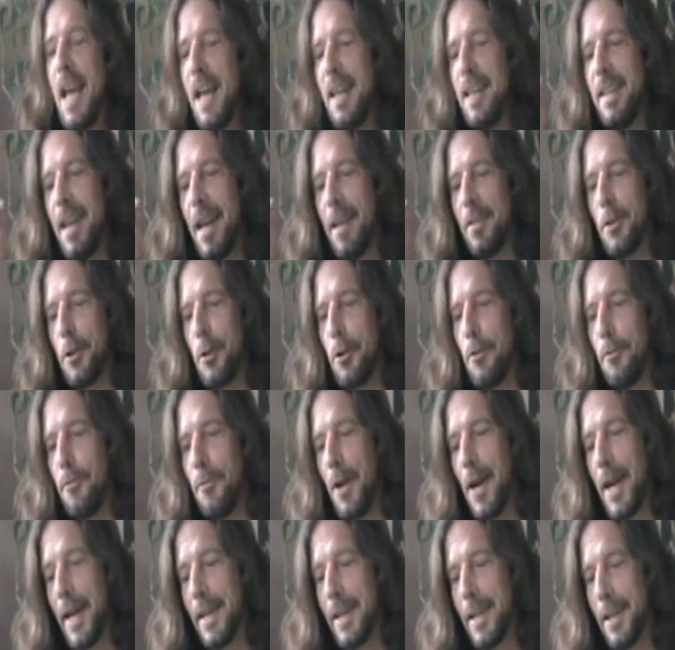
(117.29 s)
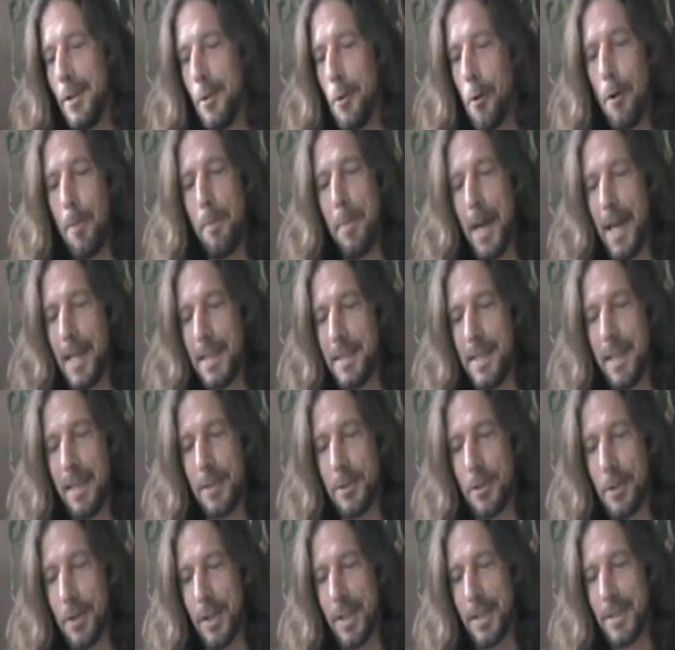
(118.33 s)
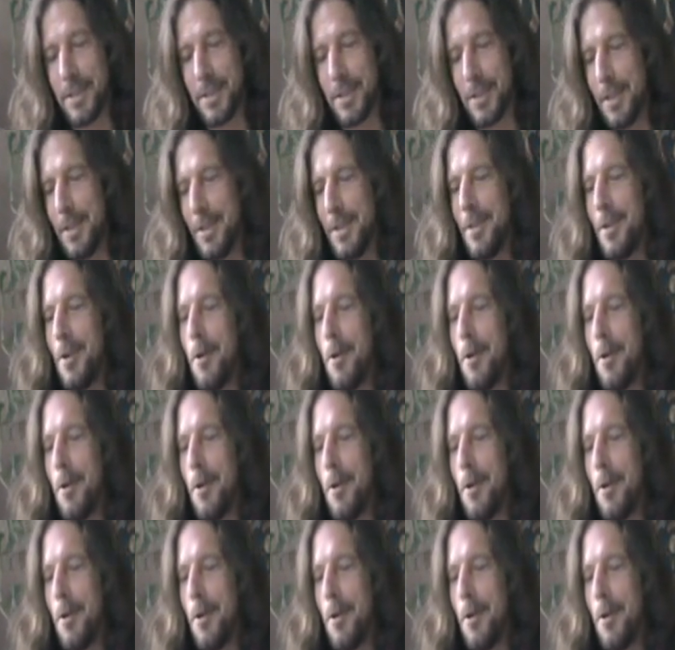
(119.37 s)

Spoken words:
Yet they'll fight in your best interests